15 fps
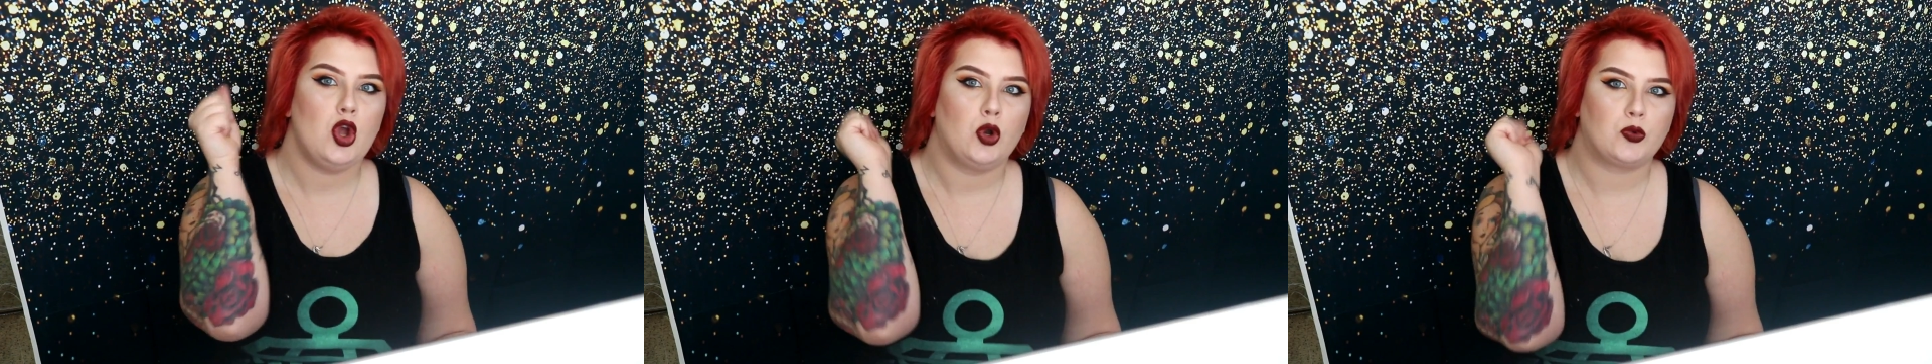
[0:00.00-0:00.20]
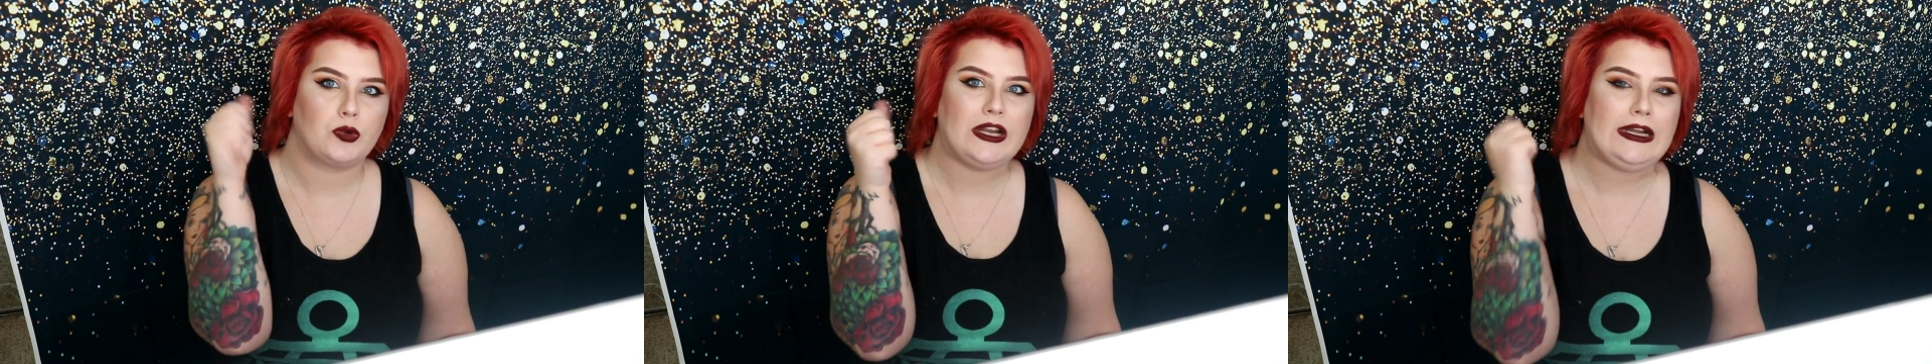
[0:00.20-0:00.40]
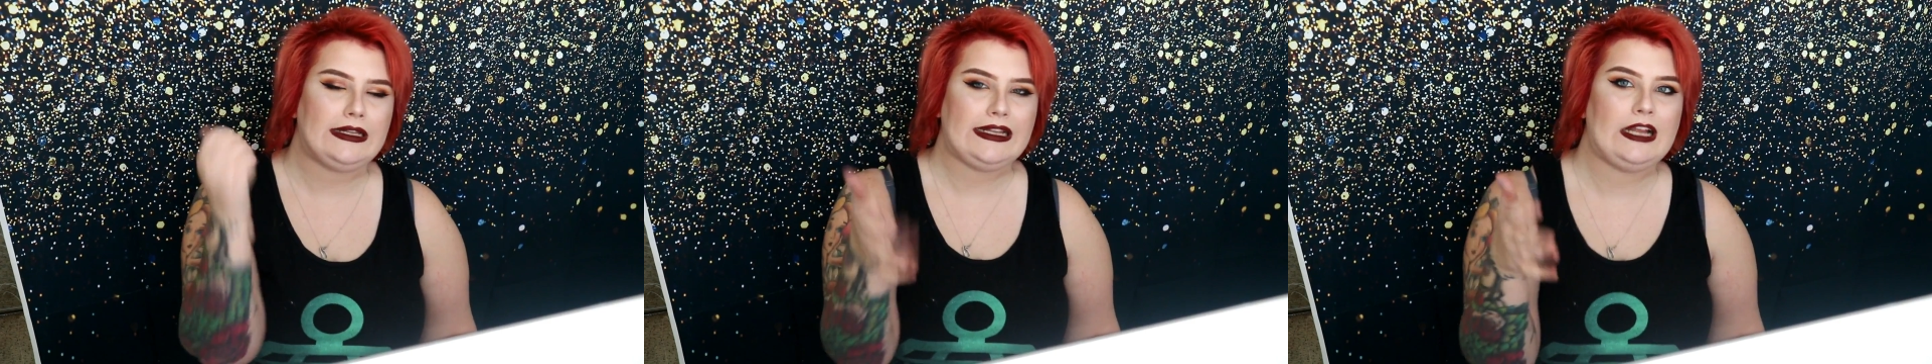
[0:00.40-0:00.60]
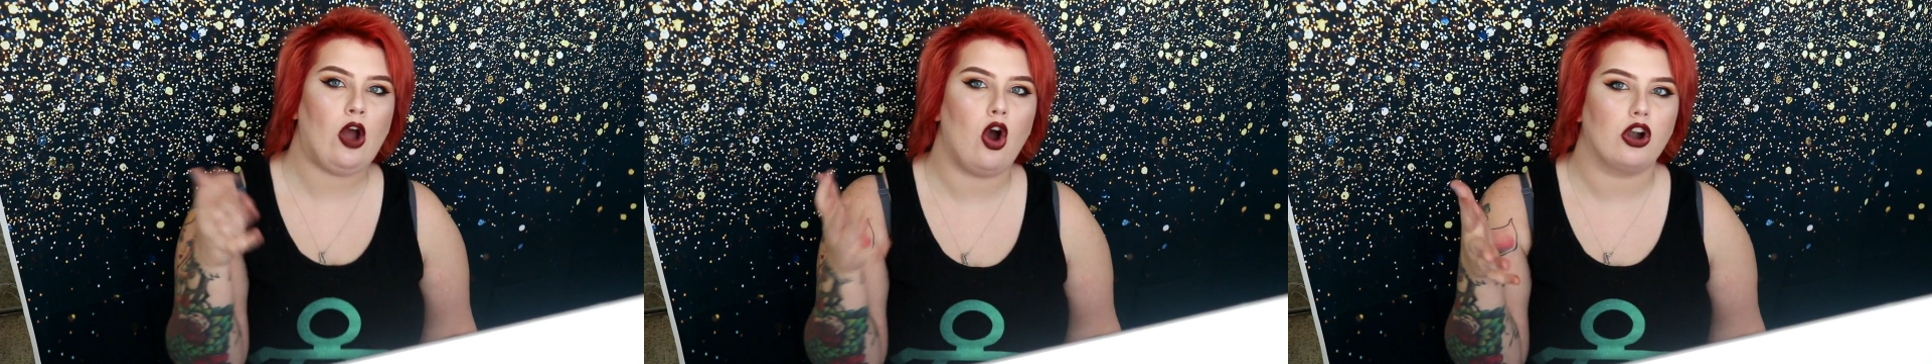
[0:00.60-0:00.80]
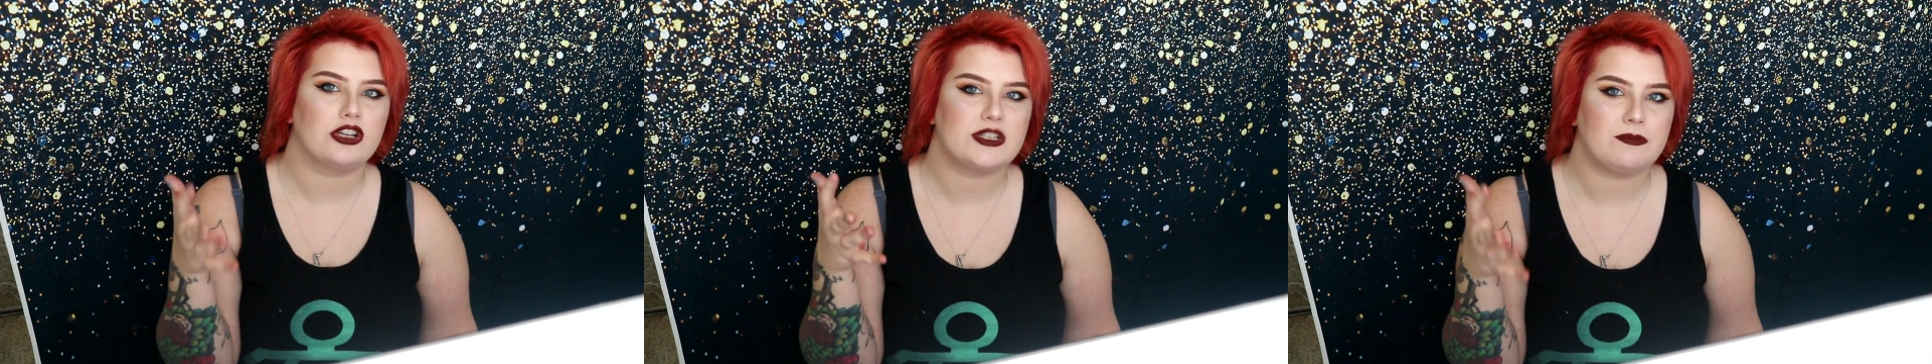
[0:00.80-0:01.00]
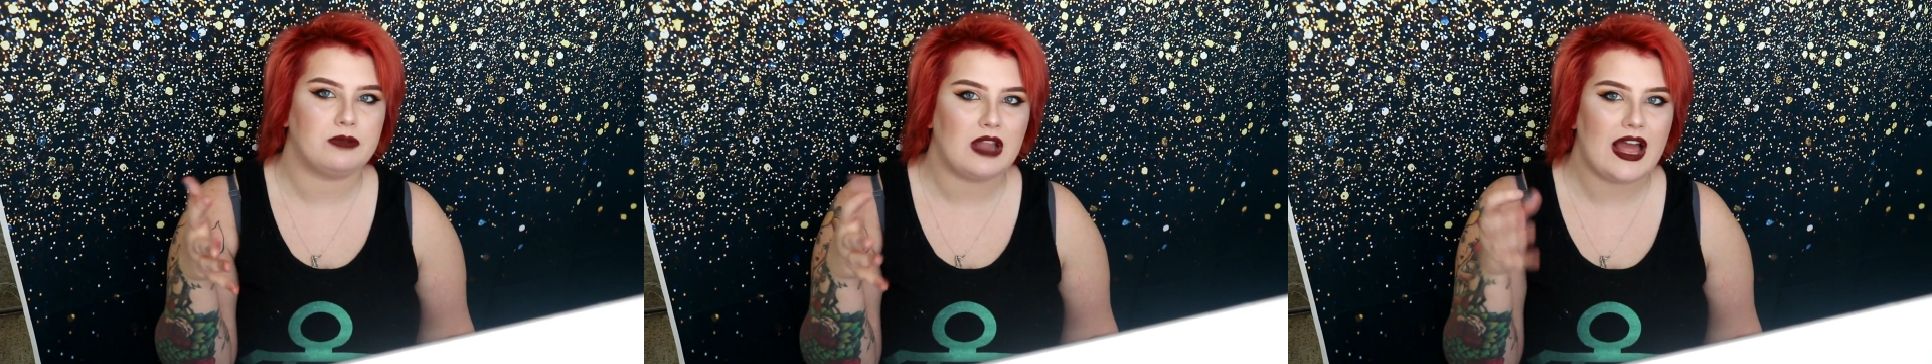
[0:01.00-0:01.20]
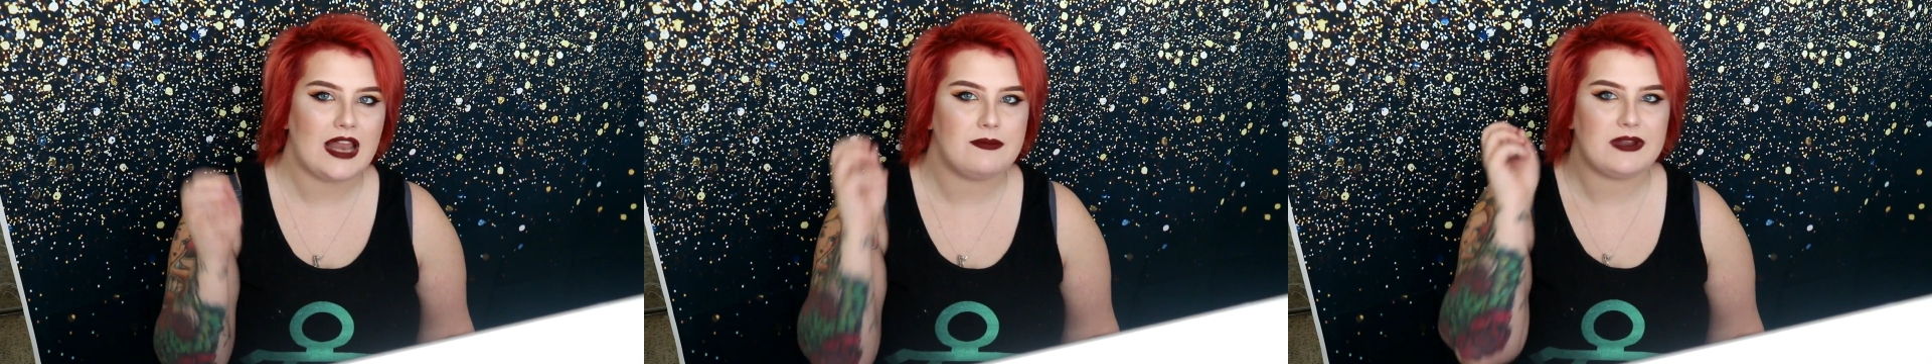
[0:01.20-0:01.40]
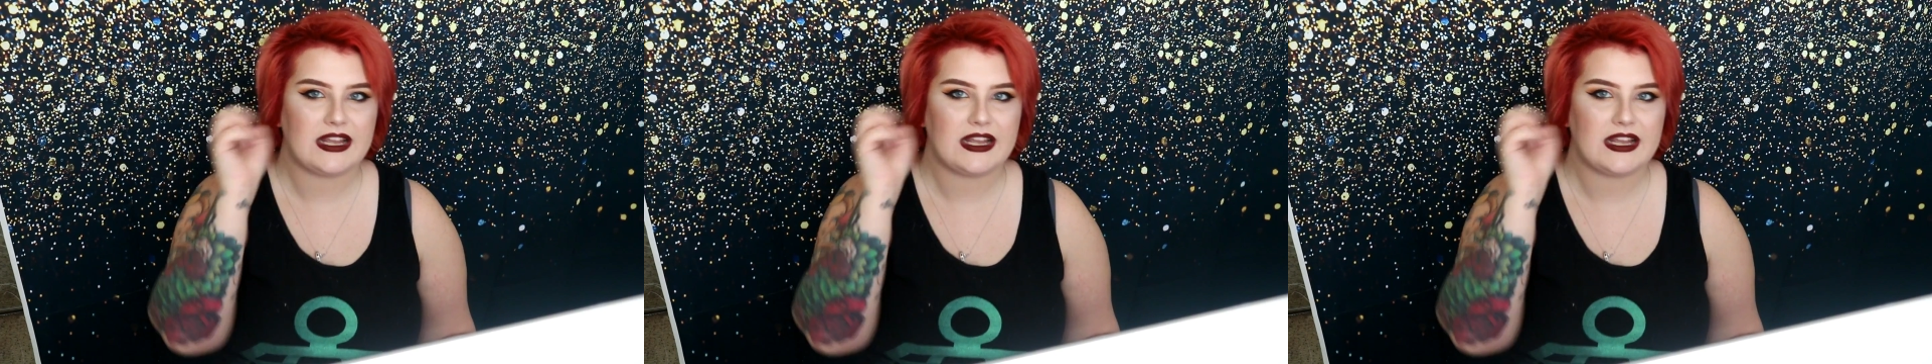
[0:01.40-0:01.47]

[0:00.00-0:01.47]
really hard to blend